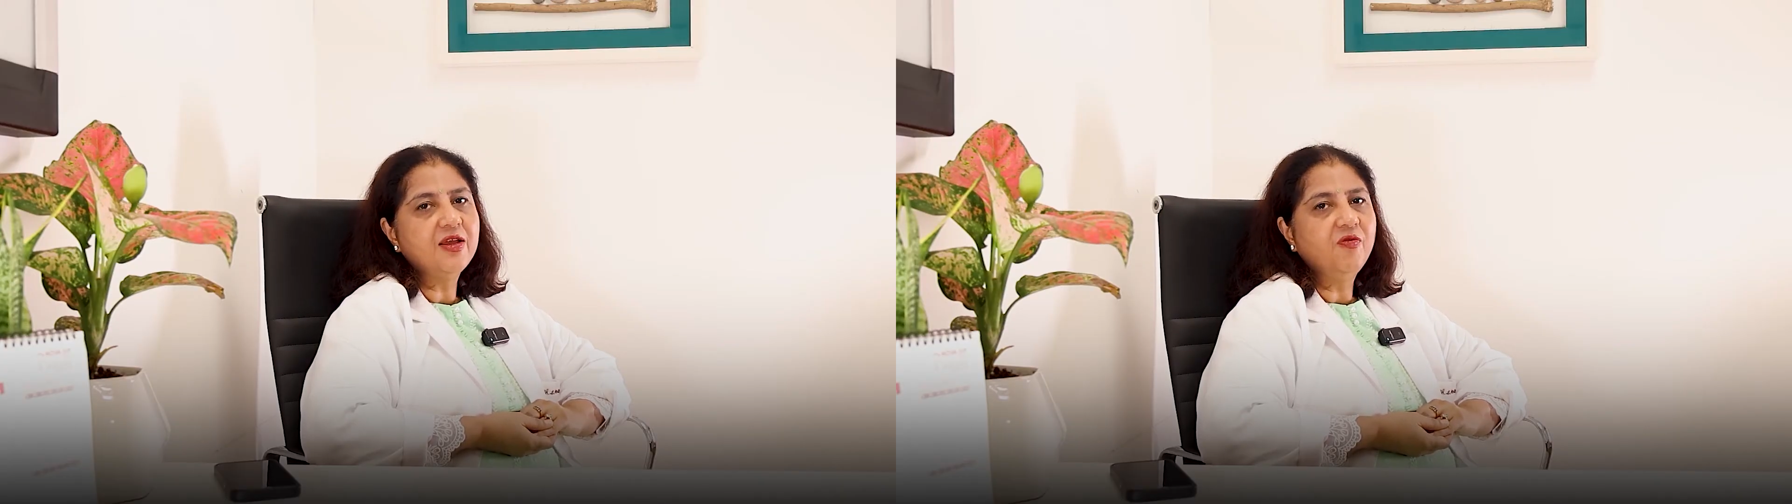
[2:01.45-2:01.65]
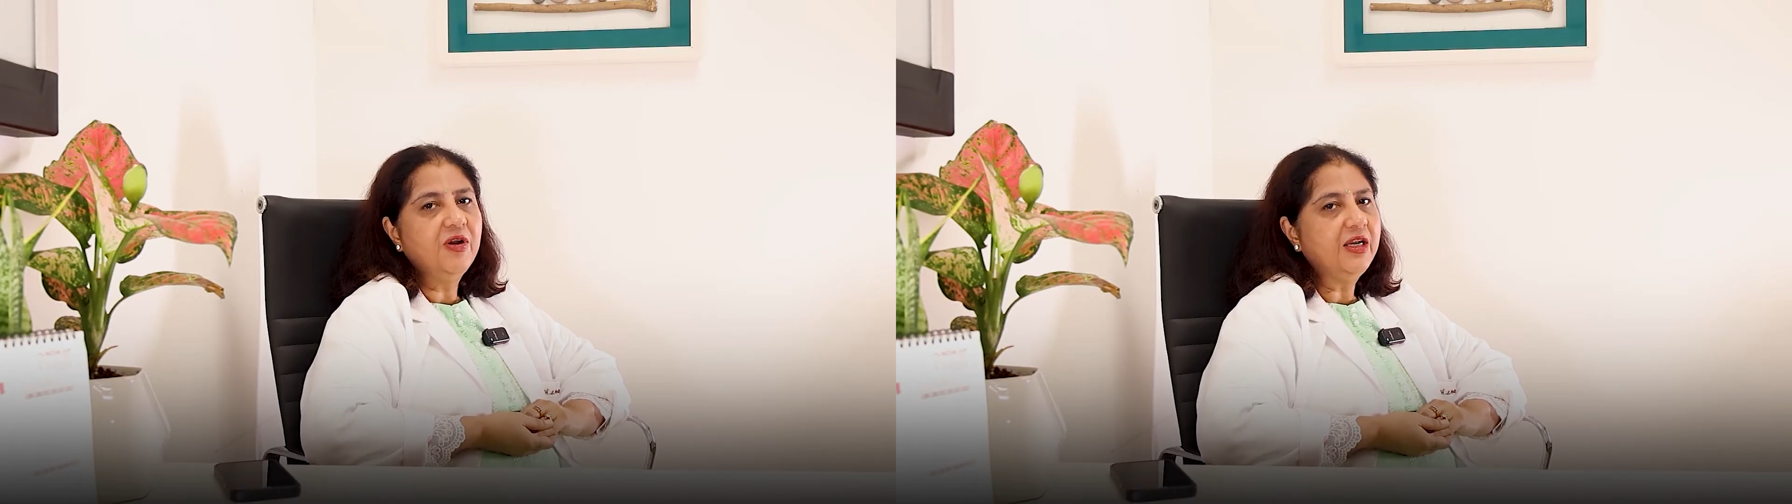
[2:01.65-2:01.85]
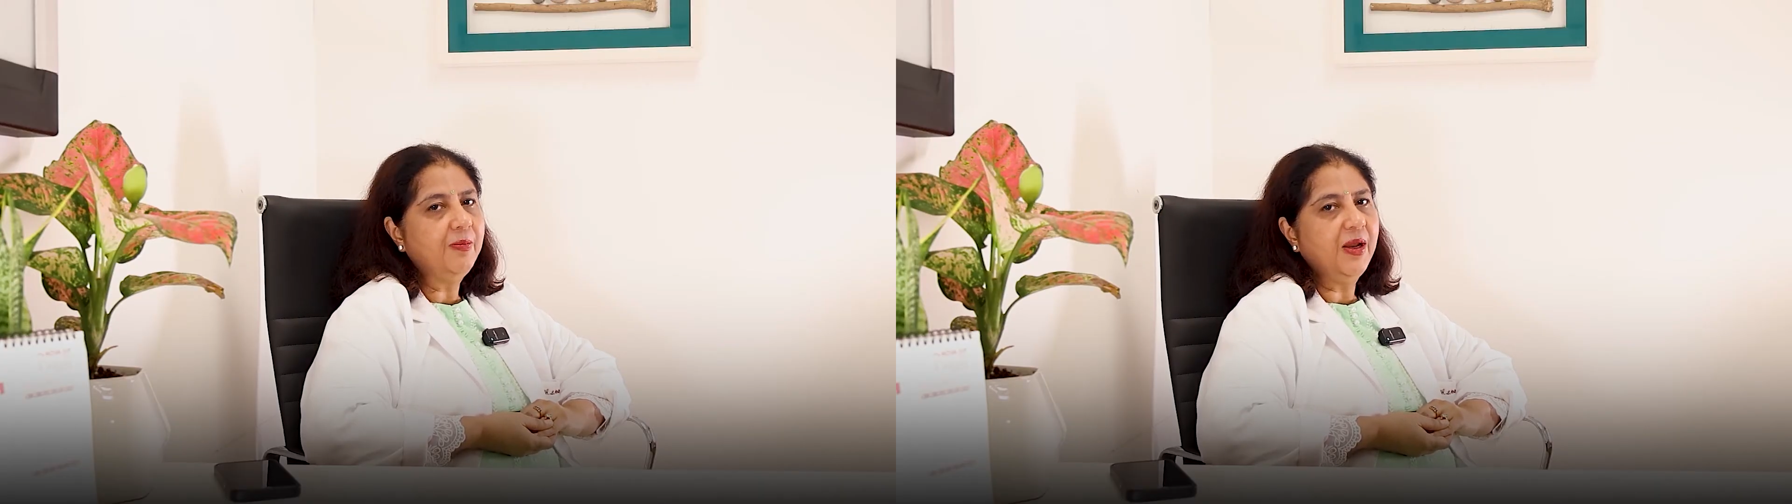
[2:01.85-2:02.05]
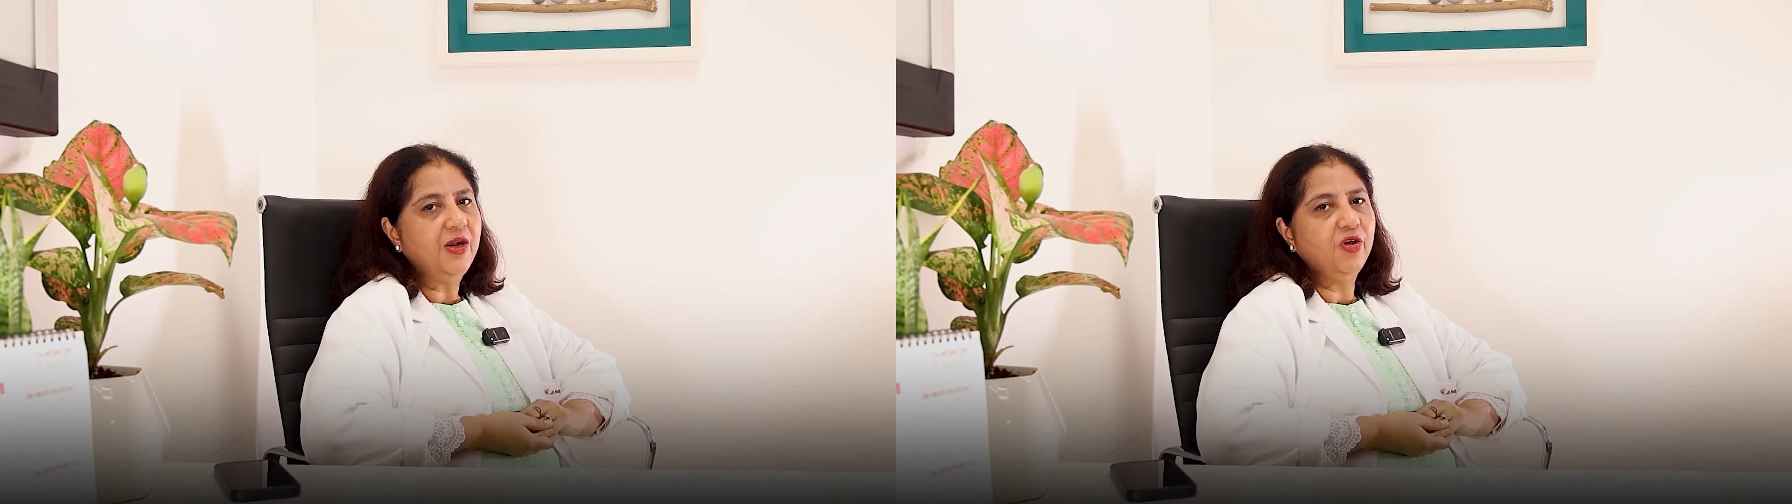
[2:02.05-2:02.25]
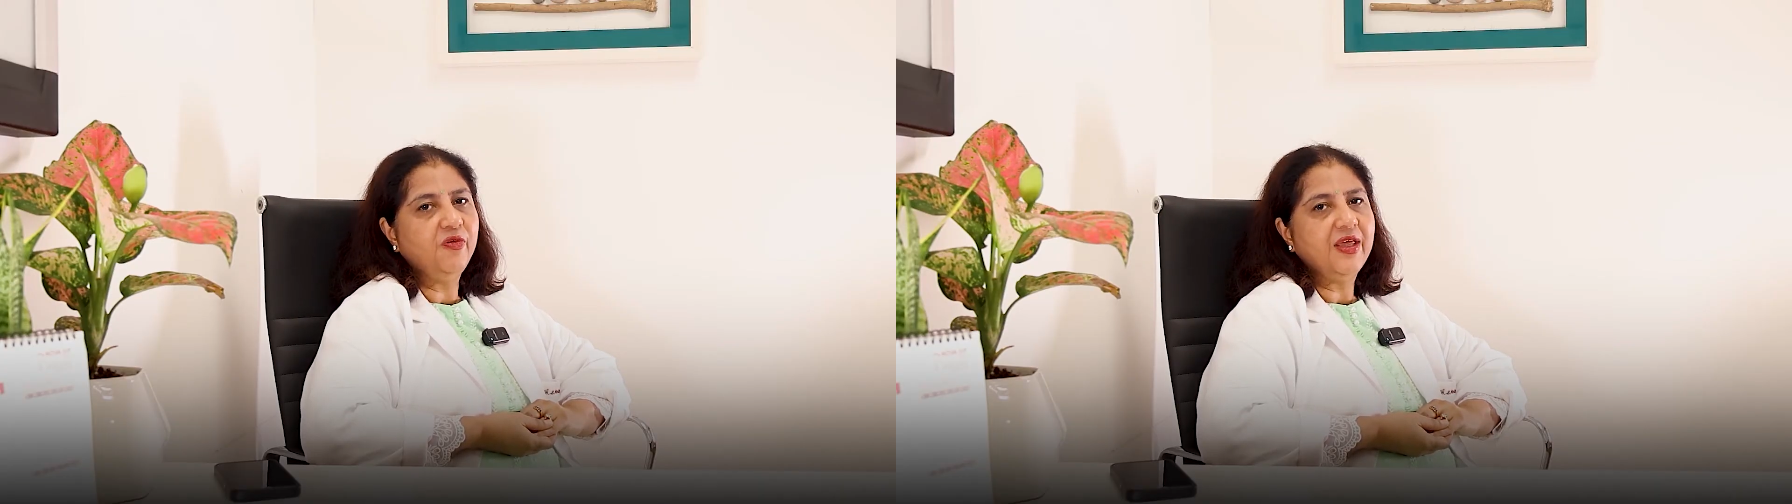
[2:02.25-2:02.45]
will
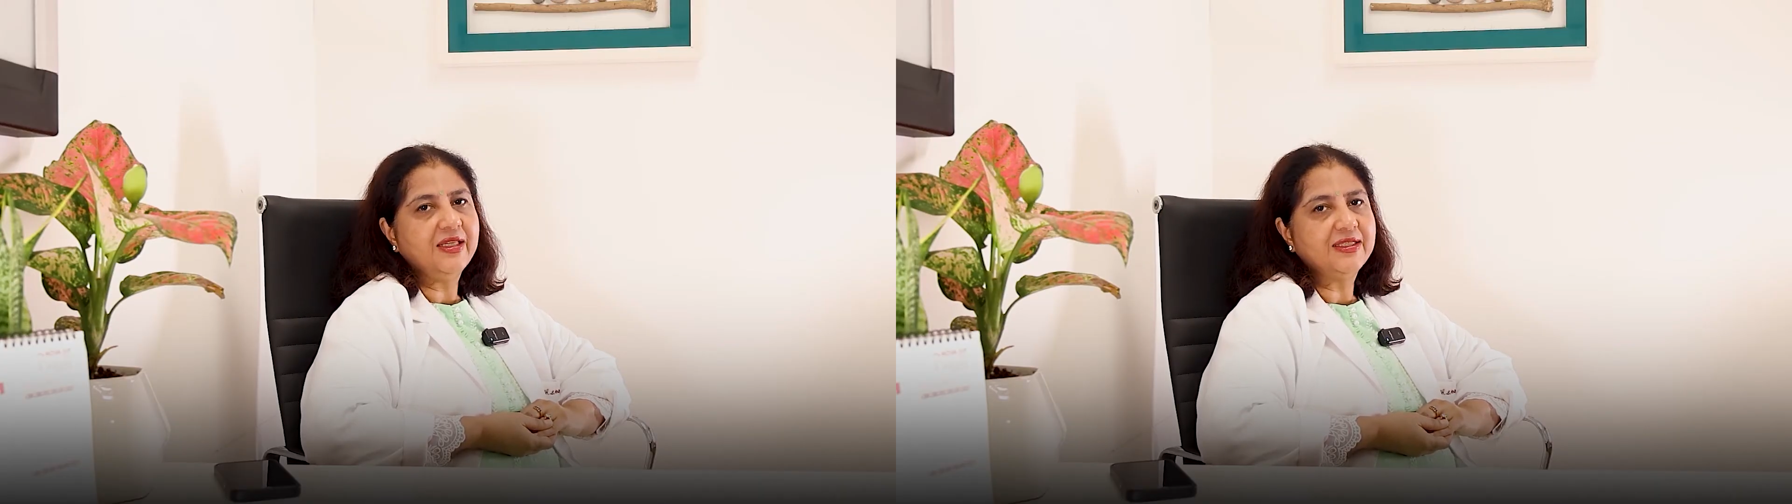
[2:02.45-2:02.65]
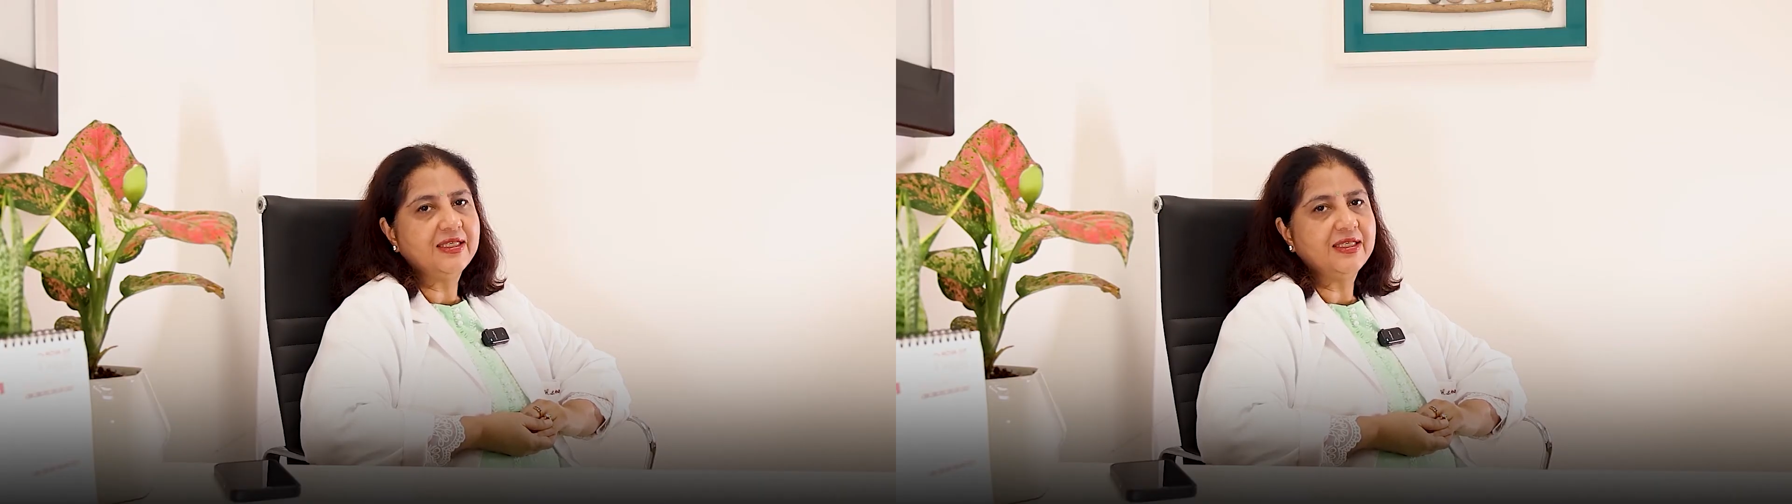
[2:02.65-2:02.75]
depend on that